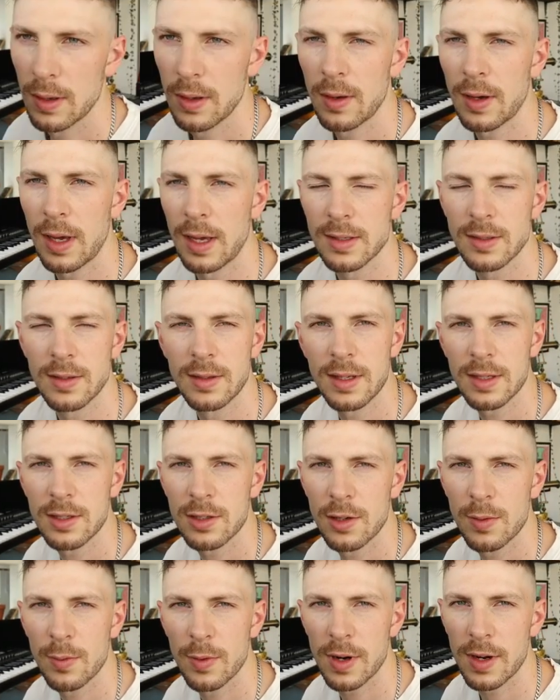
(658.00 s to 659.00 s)
Okay, so this
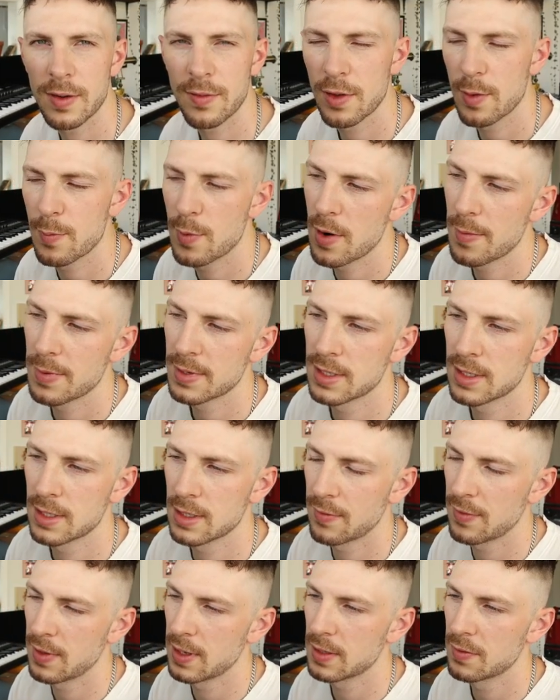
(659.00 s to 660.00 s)
should work for the purposes
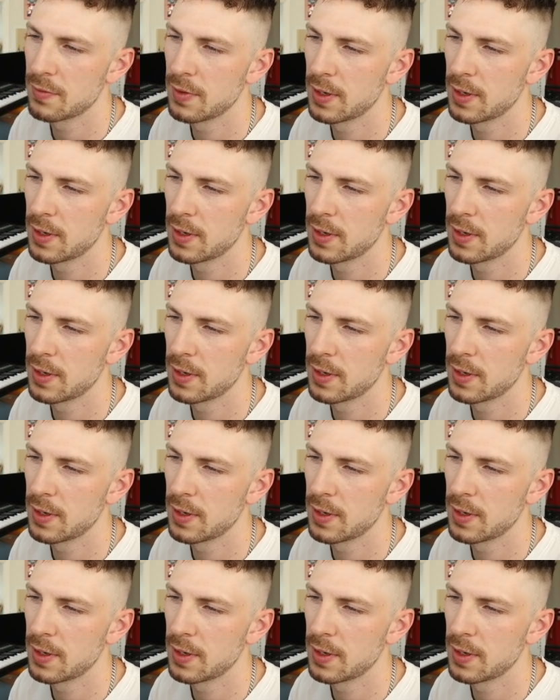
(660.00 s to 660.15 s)
of this